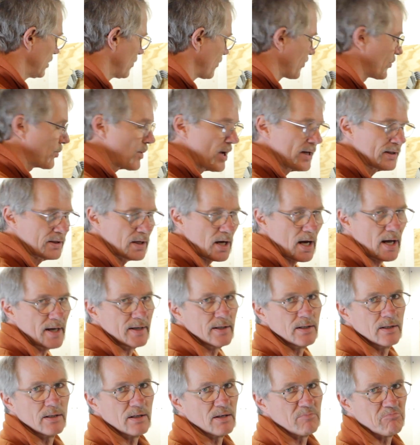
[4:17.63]
thread
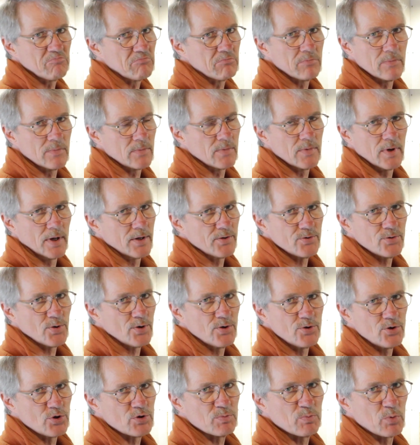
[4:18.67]
guide, and so
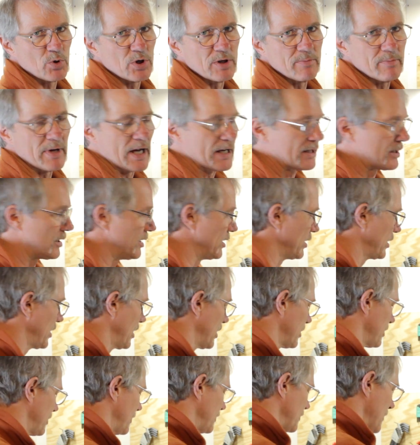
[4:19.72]
you just put it back in
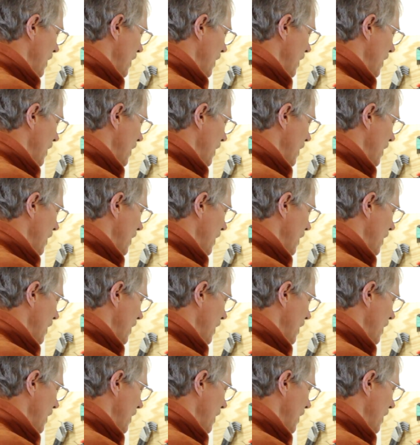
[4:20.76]
again.